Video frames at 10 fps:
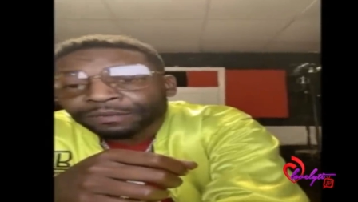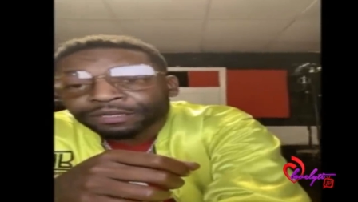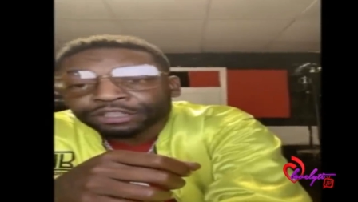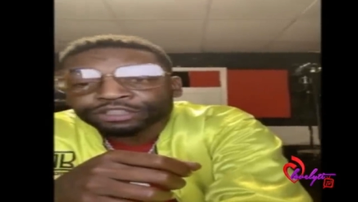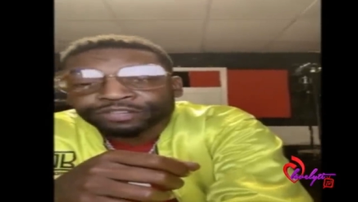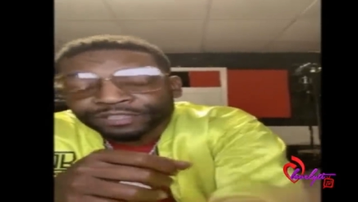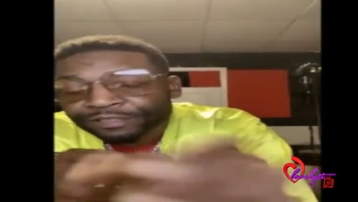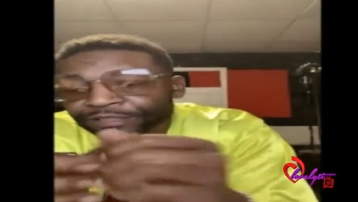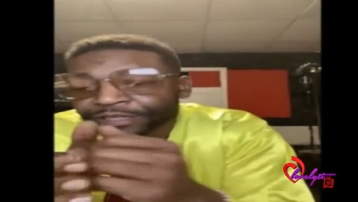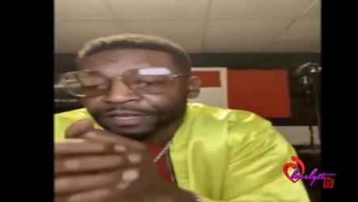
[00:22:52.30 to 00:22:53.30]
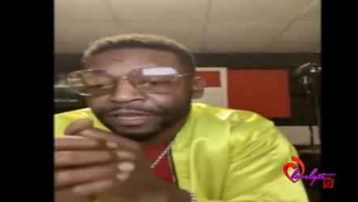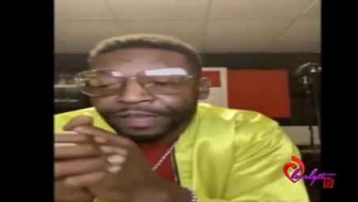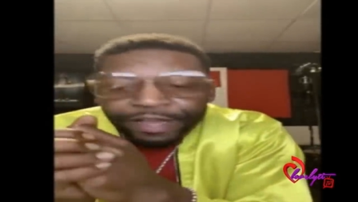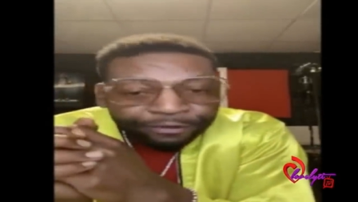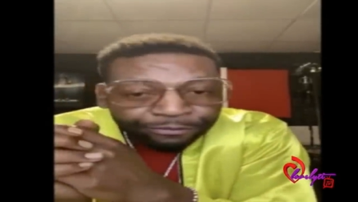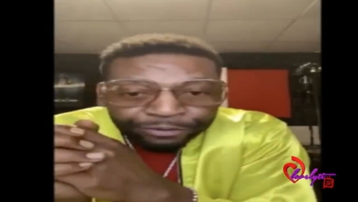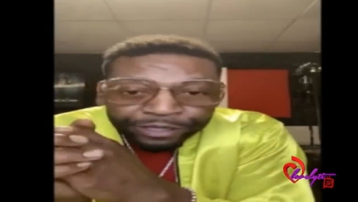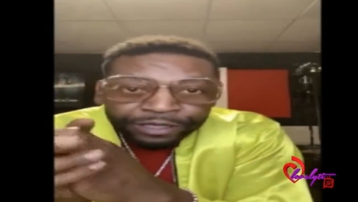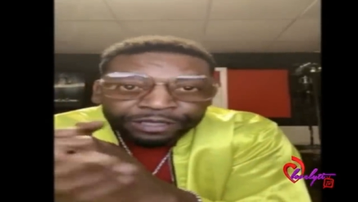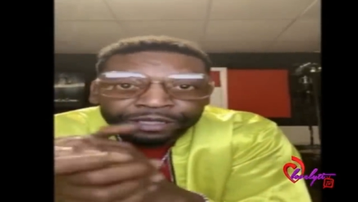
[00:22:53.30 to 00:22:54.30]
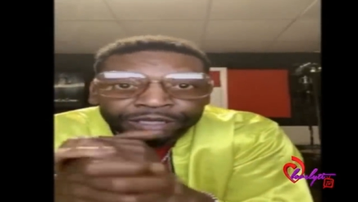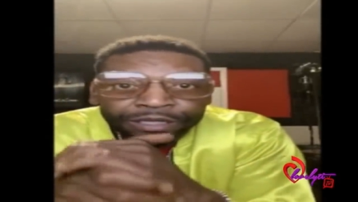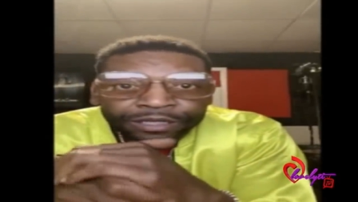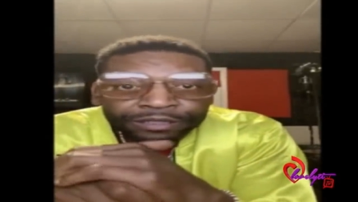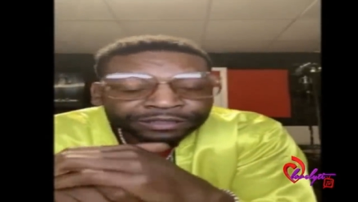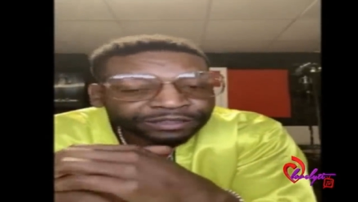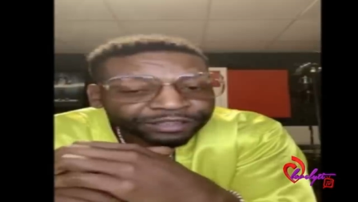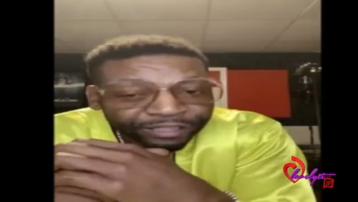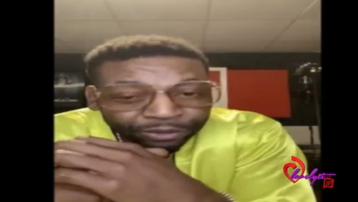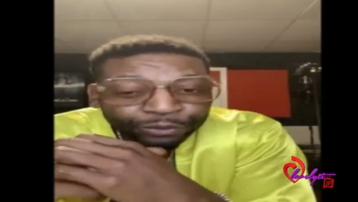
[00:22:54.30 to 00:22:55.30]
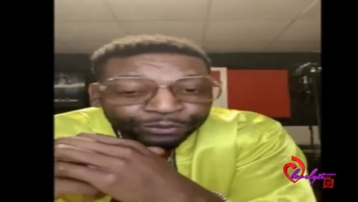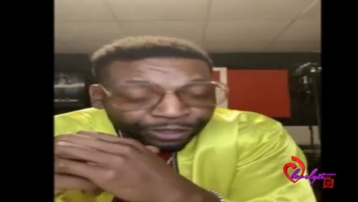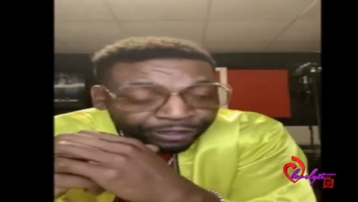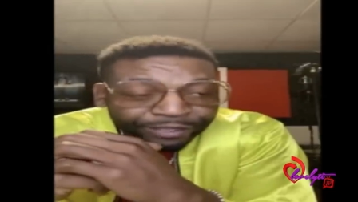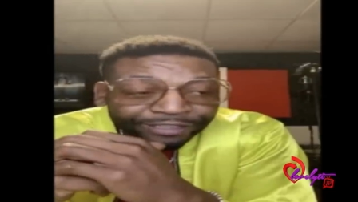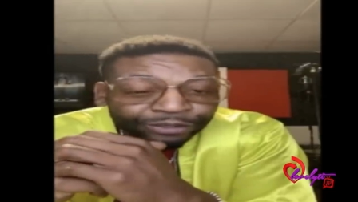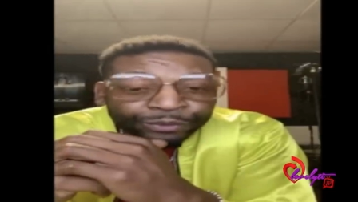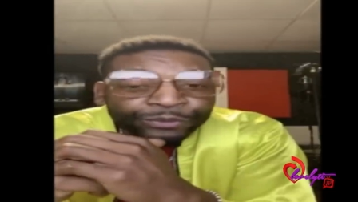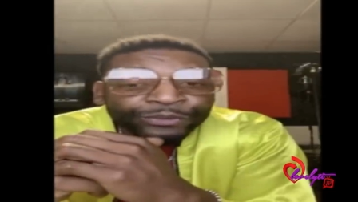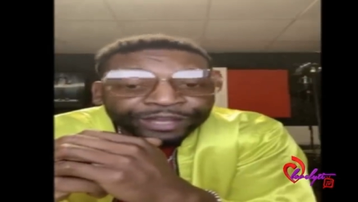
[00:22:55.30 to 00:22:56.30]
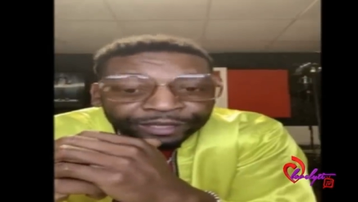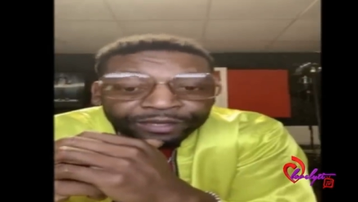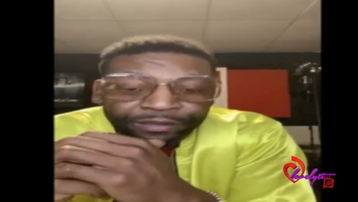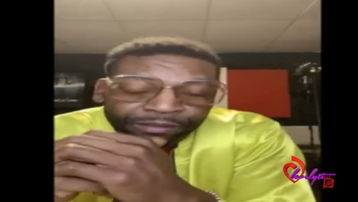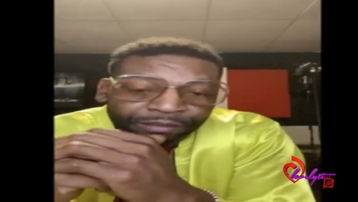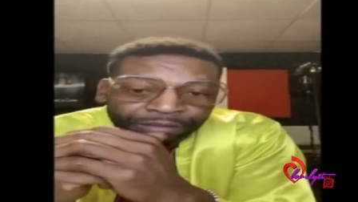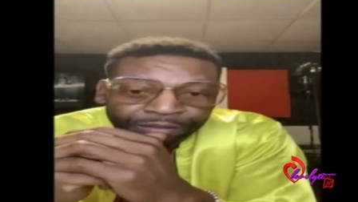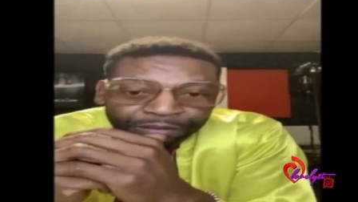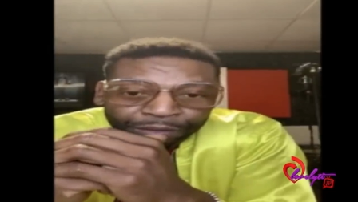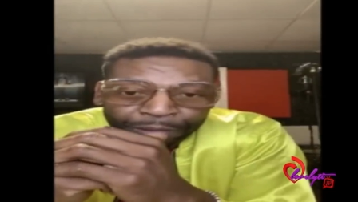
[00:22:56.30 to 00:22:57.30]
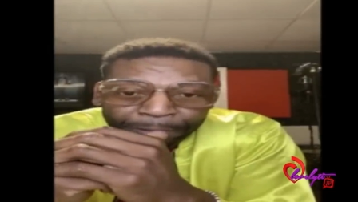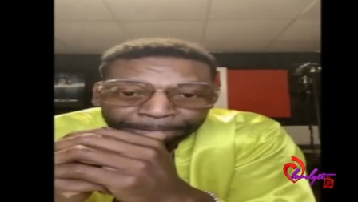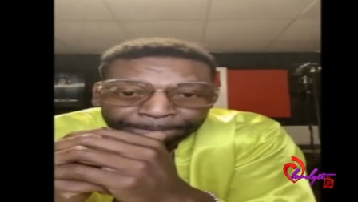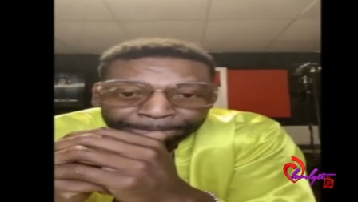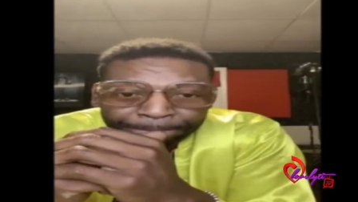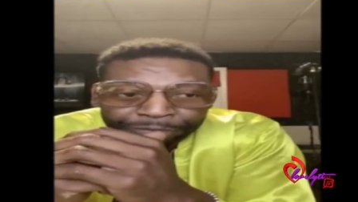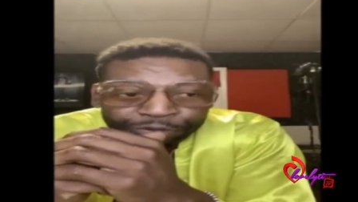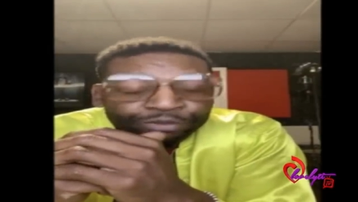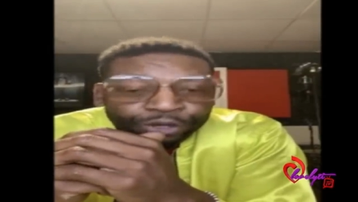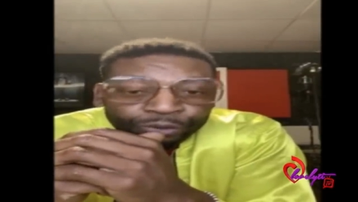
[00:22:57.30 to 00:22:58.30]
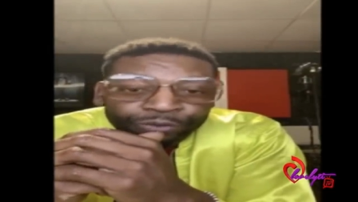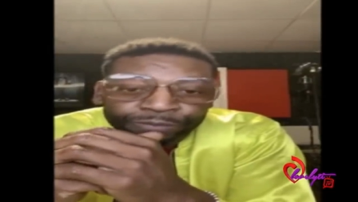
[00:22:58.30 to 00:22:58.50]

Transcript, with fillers: address every single thing that you think you know.